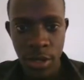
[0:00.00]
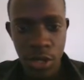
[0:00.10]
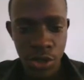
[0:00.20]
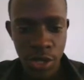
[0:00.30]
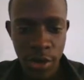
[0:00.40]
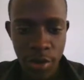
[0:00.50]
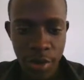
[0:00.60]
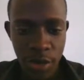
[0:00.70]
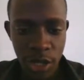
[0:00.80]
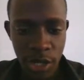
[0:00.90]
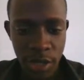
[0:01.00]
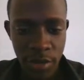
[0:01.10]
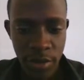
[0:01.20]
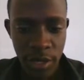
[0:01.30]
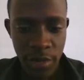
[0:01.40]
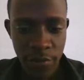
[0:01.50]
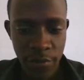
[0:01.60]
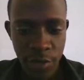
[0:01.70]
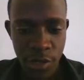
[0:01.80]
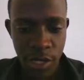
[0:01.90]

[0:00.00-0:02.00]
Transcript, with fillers: so when I go back to our front